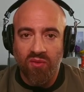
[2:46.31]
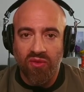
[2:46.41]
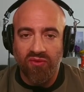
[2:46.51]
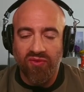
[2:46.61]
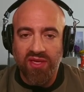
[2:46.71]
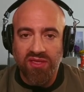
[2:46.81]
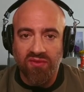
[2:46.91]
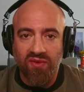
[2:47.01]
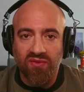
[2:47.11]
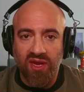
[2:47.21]
where they're
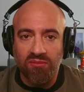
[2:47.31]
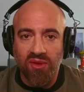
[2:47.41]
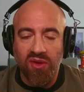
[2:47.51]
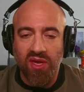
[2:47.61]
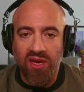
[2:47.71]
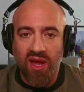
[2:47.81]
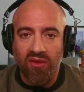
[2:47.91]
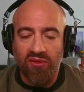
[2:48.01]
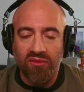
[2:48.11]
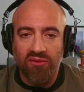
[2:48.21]
facing a $15 billion
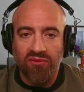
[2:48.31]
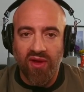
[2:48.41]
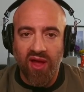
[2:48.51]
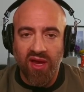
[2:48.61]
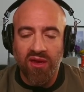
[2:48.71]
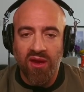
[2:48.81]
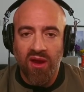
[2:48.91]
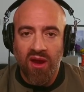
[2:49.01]
fine.